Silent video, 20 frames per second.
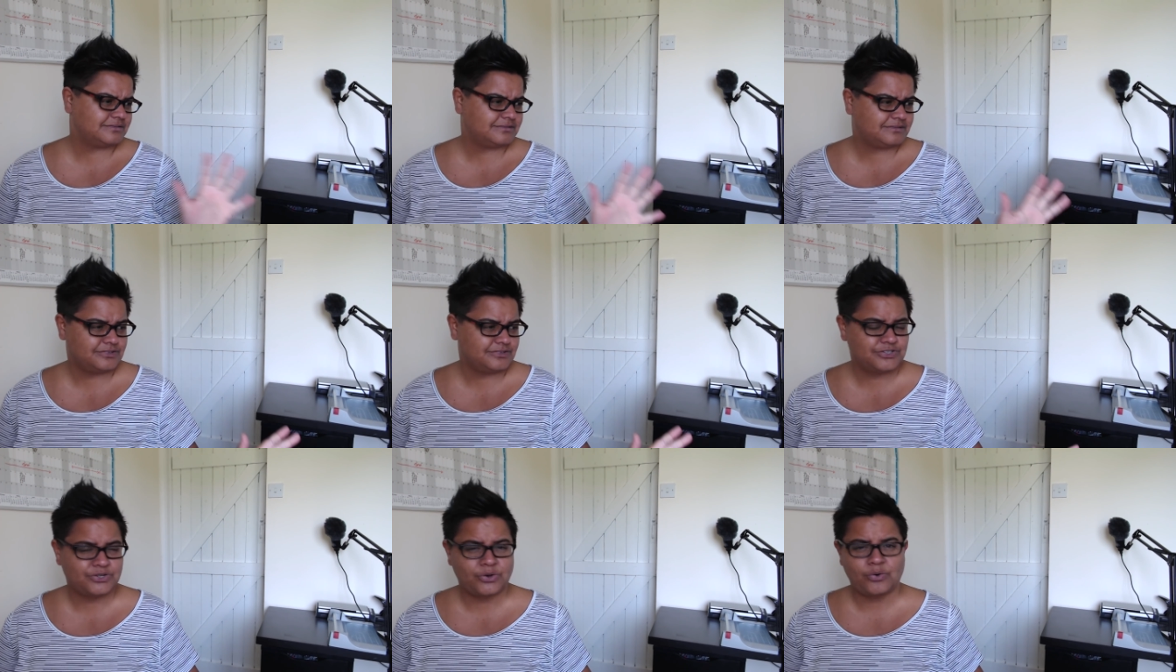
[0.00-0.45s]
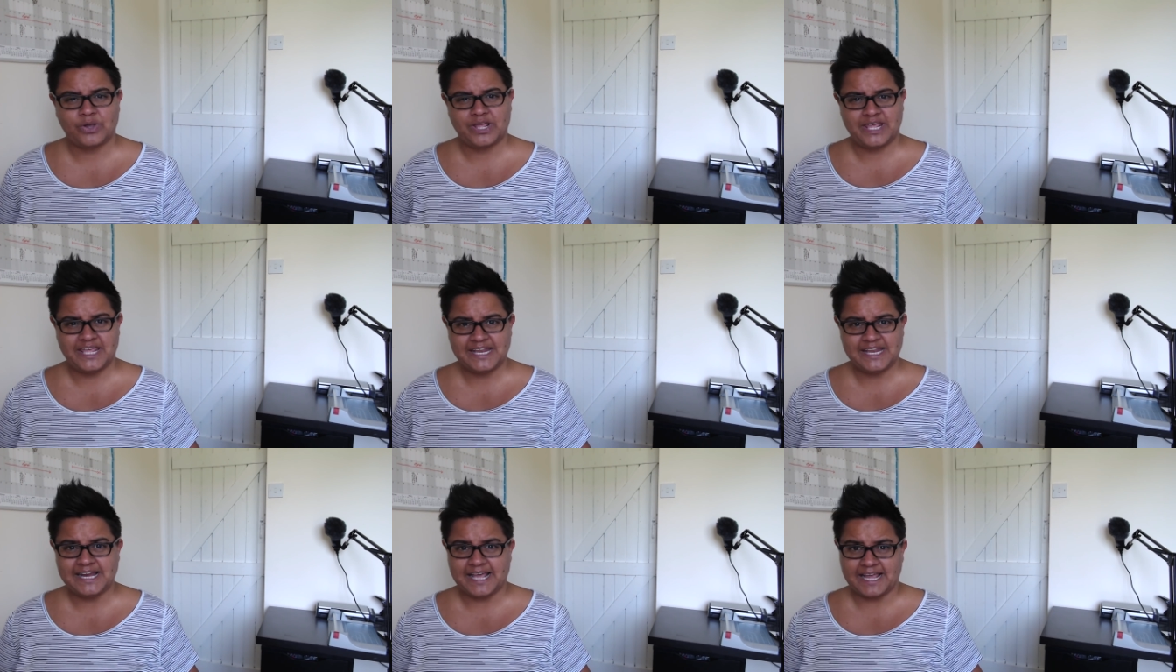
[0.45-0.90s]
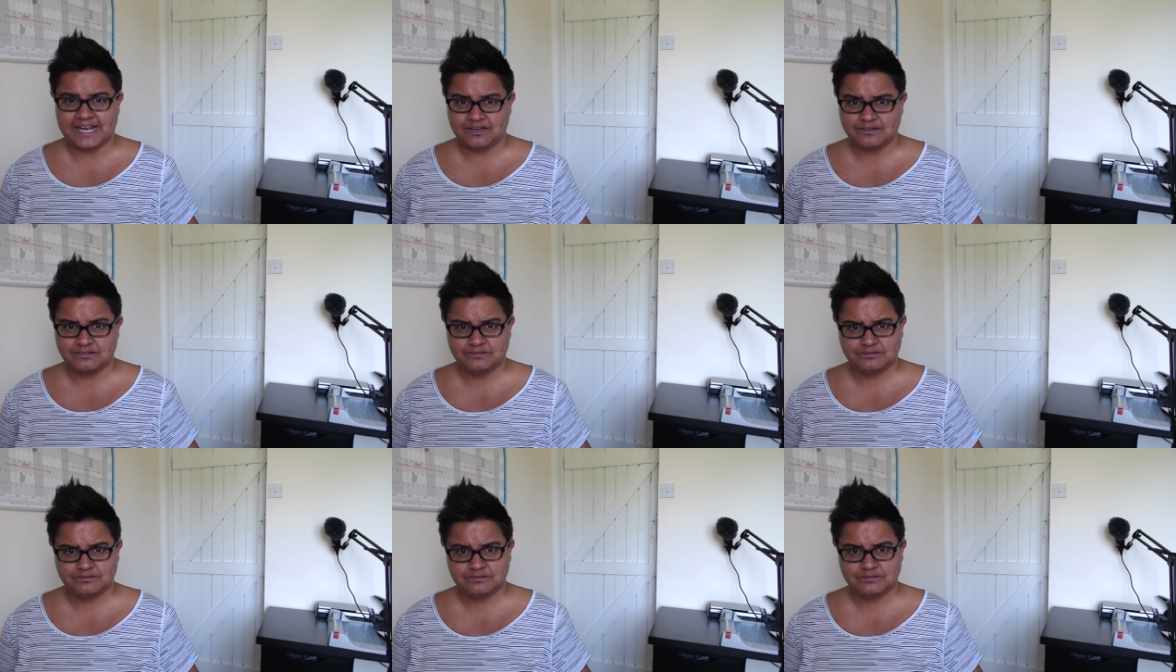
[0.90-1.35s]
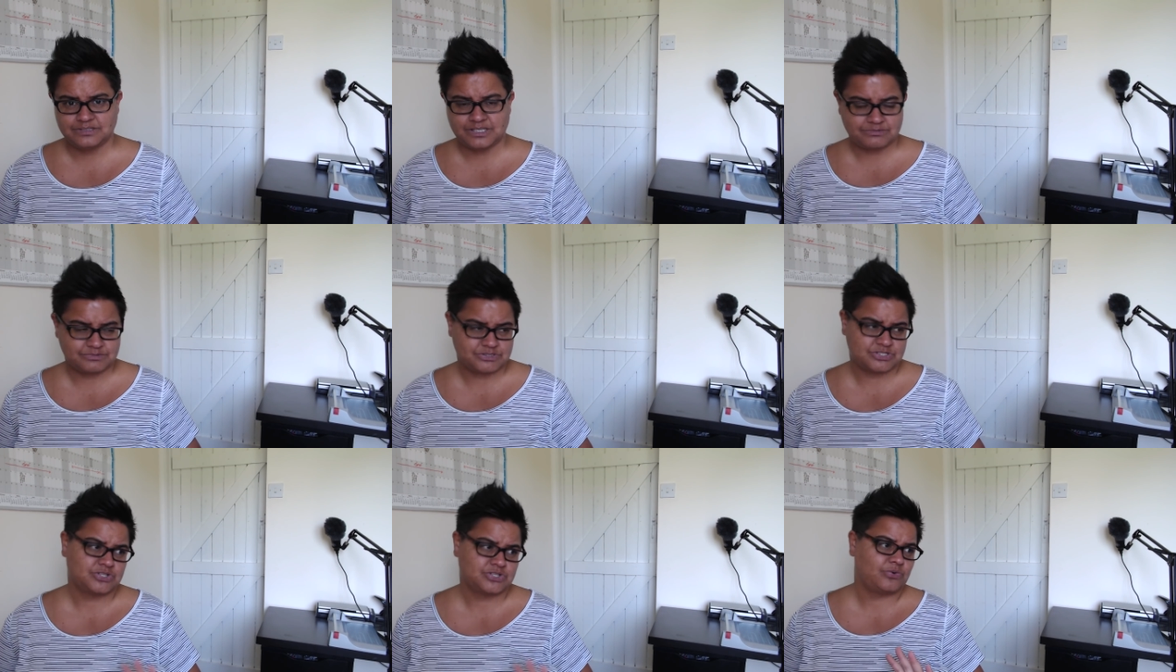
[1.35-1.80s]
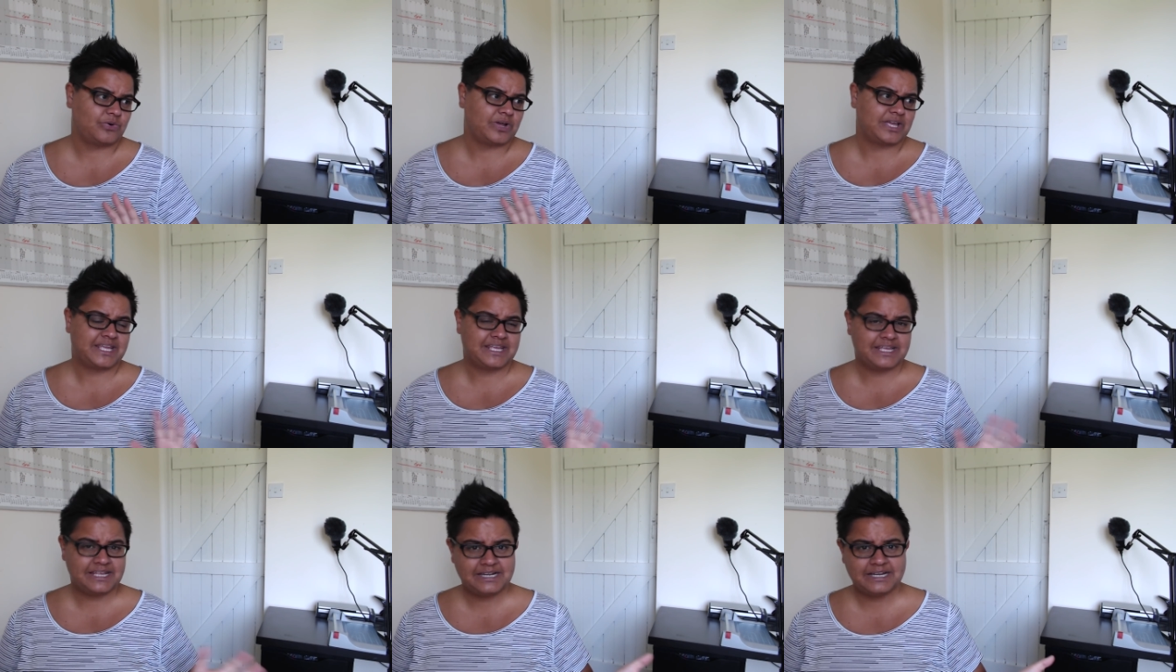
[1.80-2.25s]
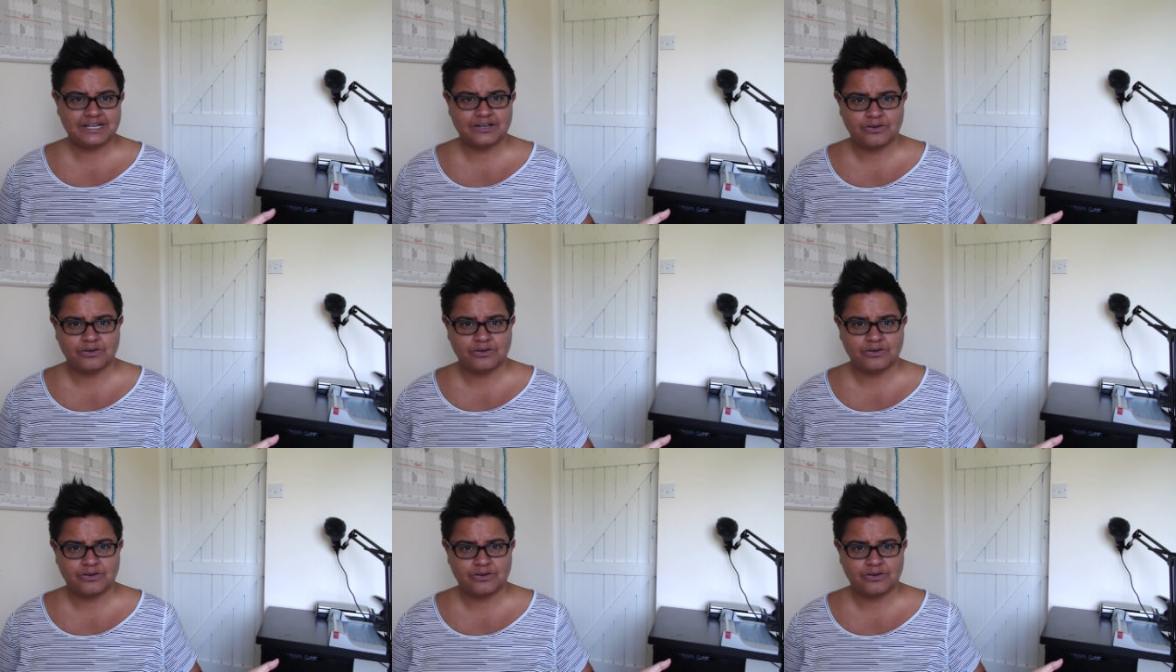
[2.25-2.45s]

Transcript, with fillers: not healing. That was not a healing